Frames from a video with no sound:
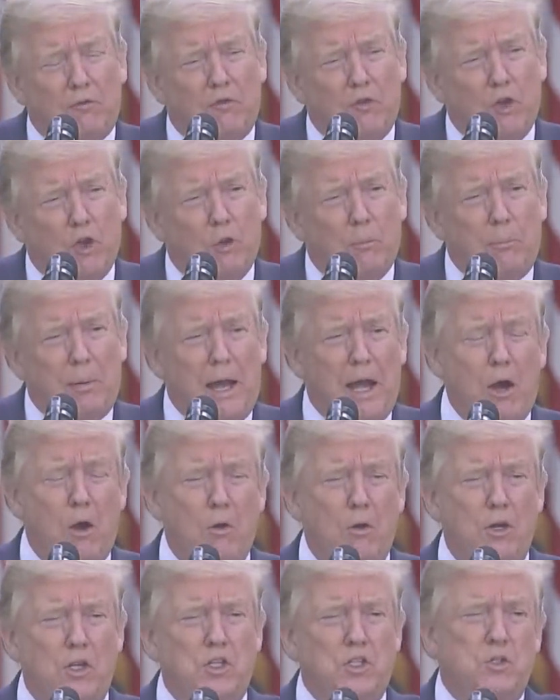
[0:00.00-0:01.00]
is the
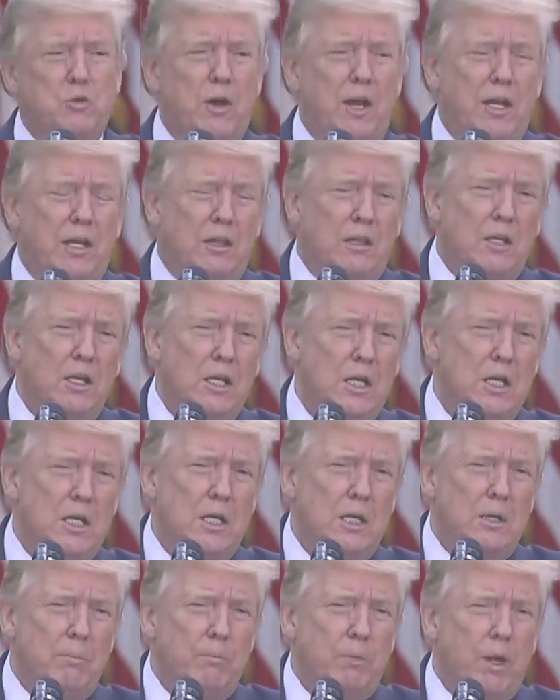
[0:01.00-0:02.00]
epitome of
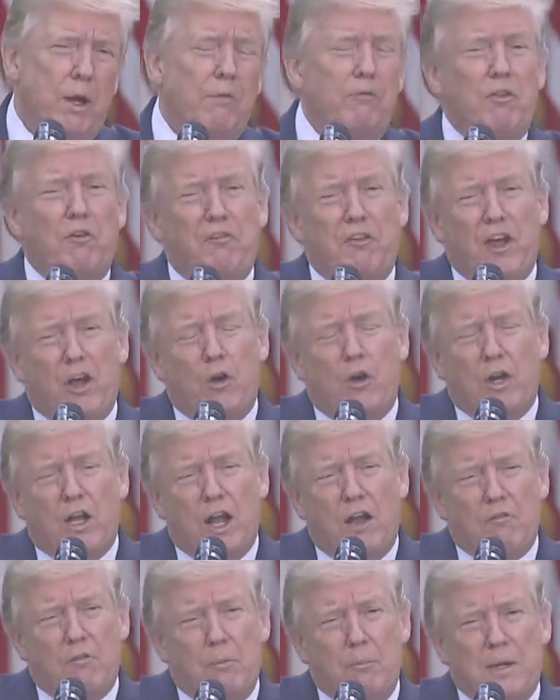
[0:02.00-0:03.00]
narcissism,
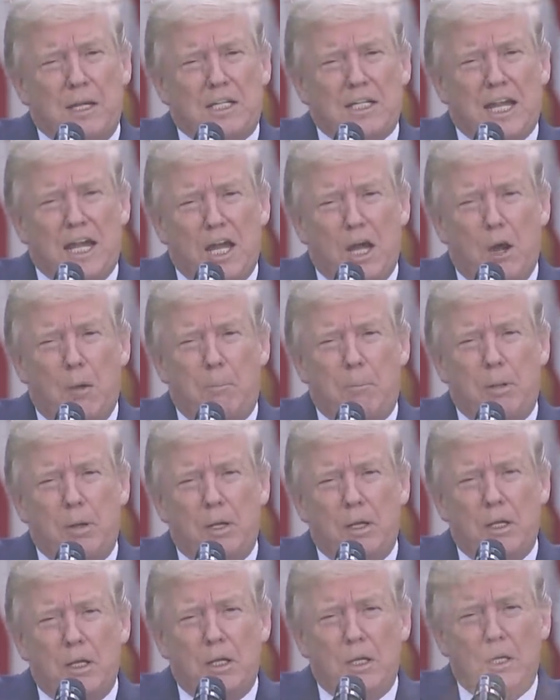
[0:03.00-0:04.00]
thinking only of
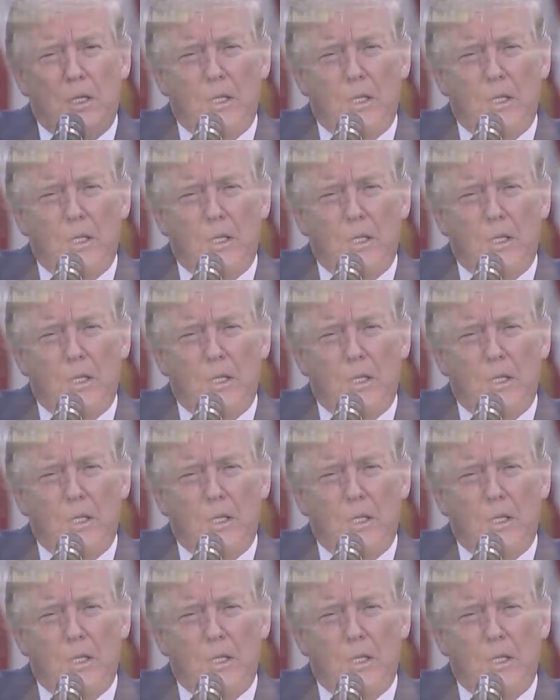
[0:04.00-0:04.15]
people